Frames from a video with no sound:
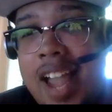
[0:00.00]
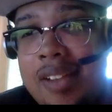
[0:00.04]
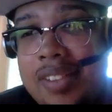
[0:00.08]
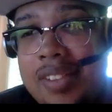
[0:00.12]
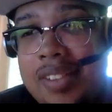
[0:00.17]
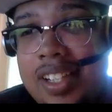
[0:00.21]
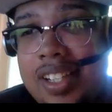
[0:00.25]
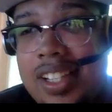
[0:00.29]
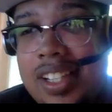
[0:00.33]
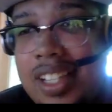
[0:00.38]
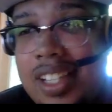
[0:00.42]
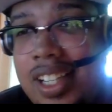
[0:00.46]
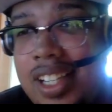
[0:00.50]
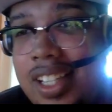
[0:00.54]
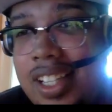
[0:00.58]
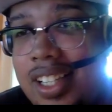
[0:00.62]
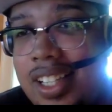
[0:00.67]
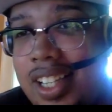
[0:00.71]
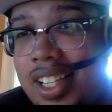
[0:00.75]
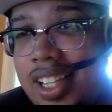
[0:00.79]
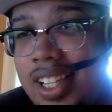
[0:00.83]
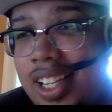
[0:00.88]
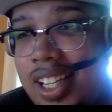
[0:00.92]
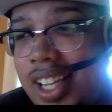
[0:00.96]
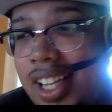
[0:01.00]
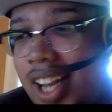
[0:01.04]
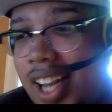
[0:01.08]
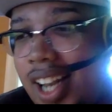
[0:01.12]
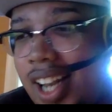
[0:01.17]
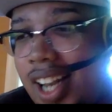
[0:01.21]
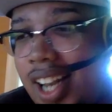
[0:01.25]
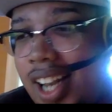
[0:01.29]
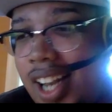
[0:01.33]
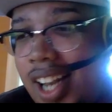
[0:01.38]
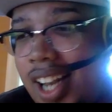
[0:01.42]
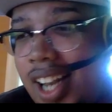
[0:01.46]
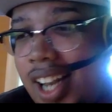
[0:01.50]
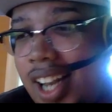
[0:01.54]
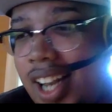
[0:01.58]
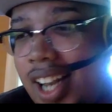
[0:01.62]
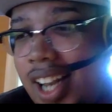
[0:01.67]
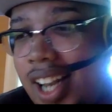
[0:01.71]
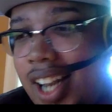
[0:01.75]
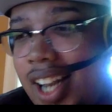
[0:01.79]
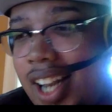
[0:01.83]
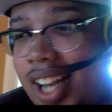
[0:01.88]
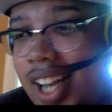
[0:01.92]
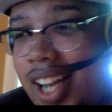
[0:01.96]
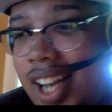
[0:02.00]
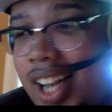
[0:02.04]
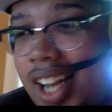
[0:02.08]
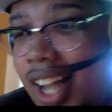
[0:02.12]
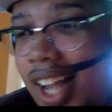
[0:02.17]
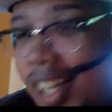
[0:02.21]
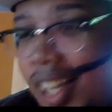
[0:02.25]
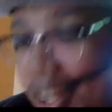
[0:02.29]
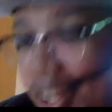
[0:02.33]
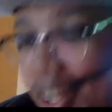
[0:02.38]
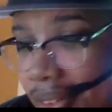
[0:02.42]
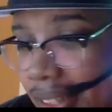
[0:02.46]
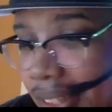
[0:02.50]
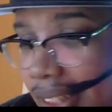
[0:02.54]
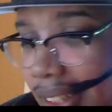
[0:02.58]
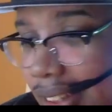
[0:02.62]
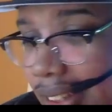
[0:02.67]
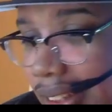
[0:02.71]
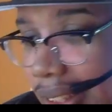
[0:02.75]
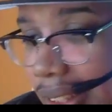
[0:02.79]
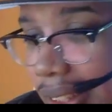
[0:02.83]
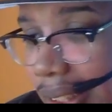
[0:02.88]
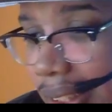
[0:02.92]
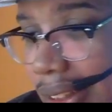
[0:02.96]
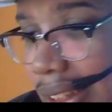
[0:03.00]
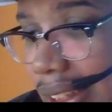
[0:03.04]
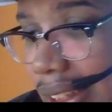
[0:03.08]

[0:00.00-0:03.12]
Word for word: and and and I love it. You know, I'm definitely down